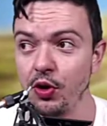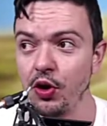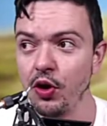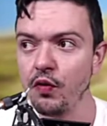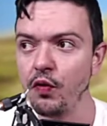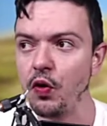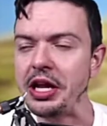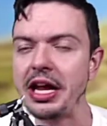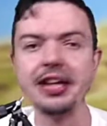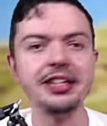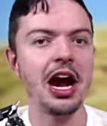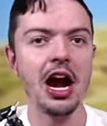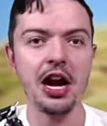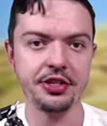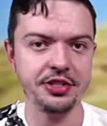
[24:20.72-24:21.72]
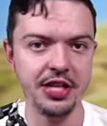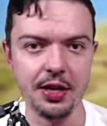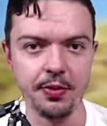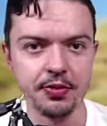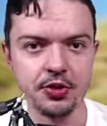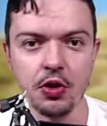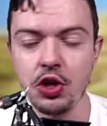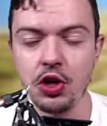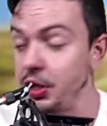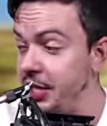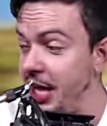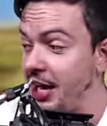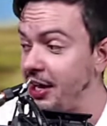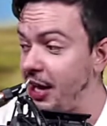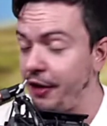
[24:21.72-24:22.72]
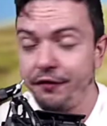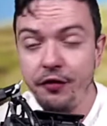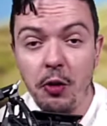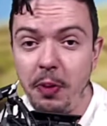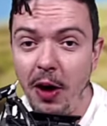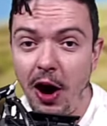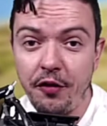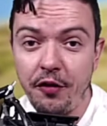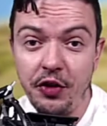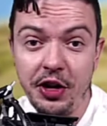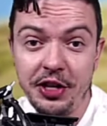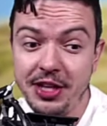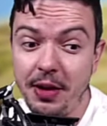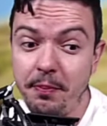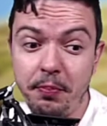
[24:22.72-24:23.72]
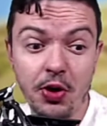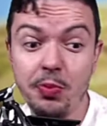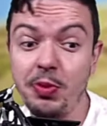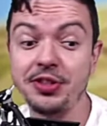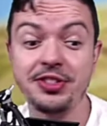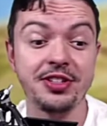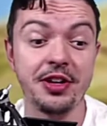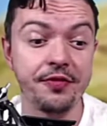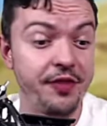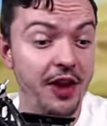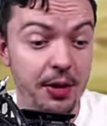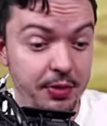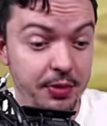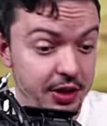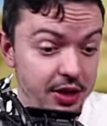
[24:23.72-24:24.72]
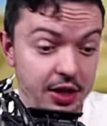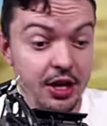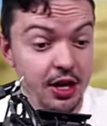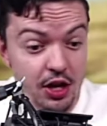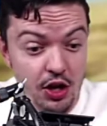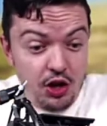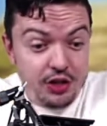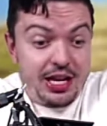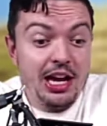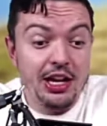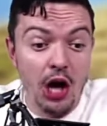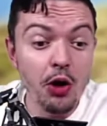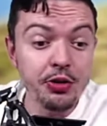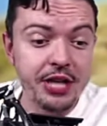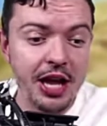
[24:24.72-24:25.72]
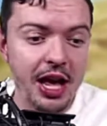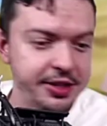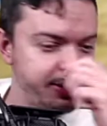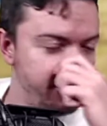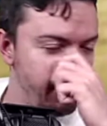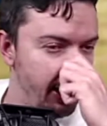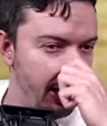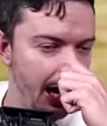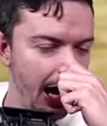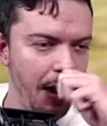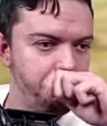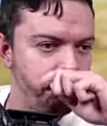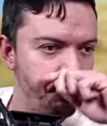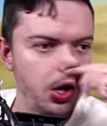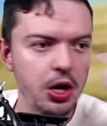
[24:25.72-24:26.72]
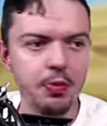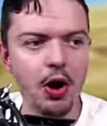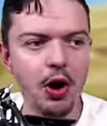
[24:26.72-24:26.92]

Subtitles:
for the entire team. So you can take like full power Freeze out and put them on Sun Family. You can take Gotenks and put them on,